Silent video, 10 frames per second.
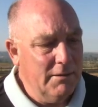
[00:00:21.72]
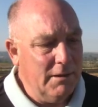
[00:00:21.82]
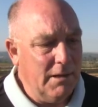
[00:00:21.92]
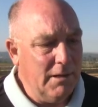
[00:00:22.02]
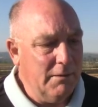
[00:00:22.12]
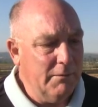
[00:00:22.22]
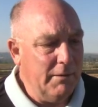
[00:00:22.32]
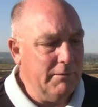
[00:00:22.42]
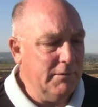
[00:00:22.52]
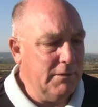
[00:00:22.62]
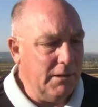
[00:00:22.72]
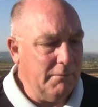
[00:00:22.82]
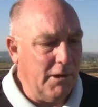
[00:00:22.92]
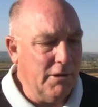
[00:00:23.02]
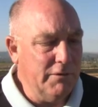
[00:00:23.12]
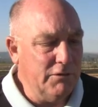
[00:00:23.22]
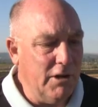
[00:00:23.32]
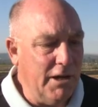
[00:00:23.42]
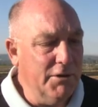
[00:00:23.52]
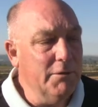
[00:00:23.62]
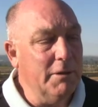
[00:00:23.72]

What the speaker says: We haven't over-tried her,